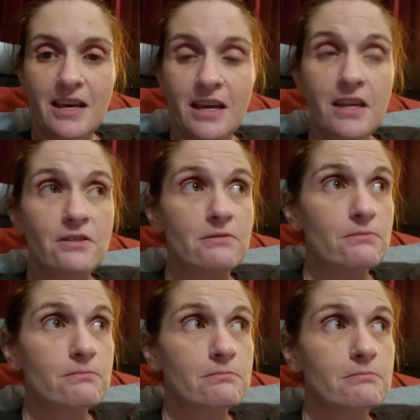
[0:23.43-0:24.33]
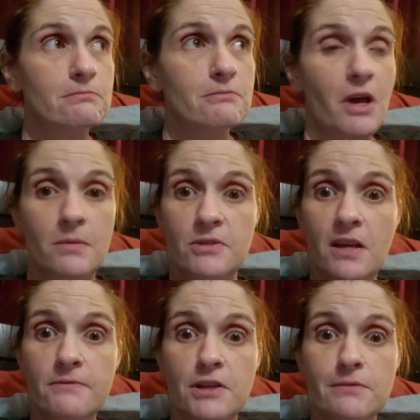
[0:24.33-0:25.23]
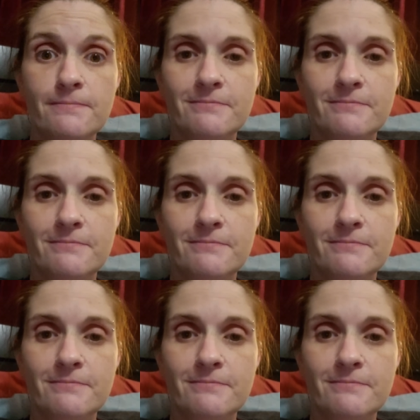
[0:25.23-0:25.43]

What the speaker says: And I'm safe here.